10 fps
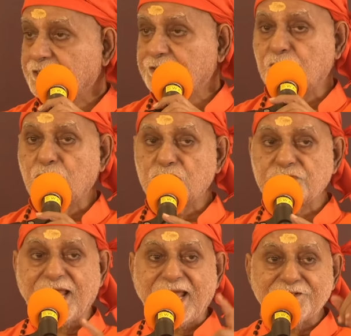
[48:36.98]
Know
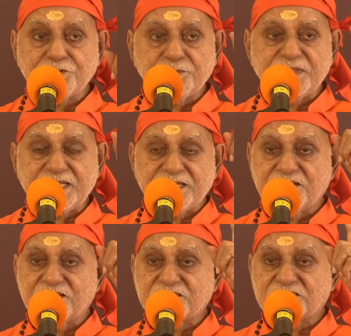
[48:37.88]
that to be
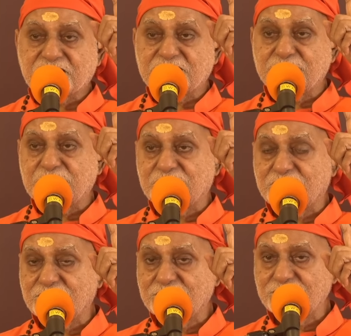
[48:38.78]

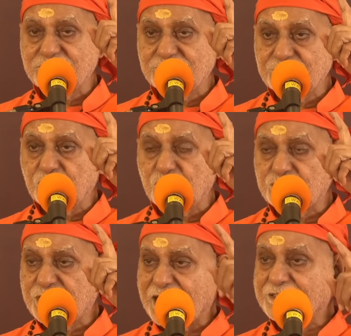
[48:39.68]
indestructible.
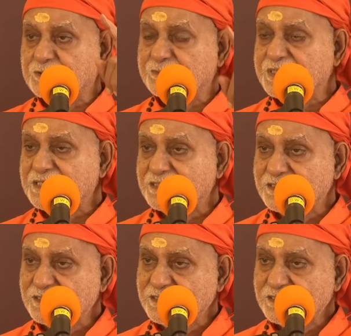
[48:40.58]
Know that to be
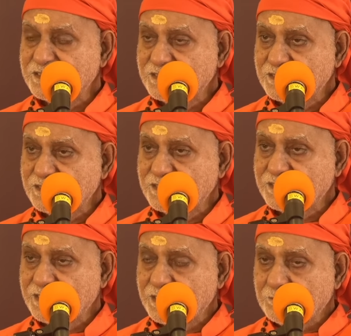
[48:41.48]

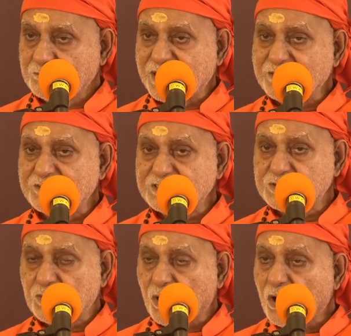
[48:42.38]
by
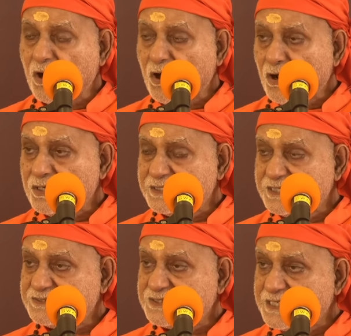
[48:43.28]
which all
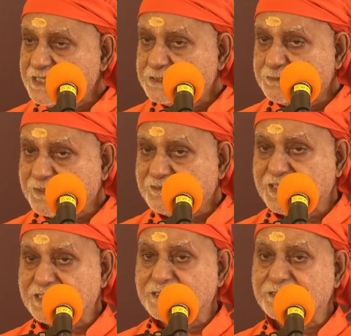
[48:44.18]
this is
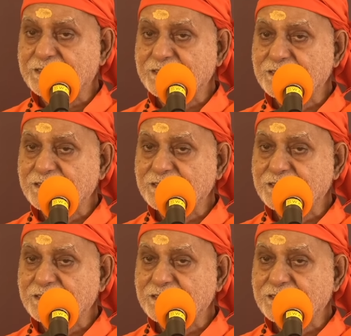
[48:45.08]
pervaded.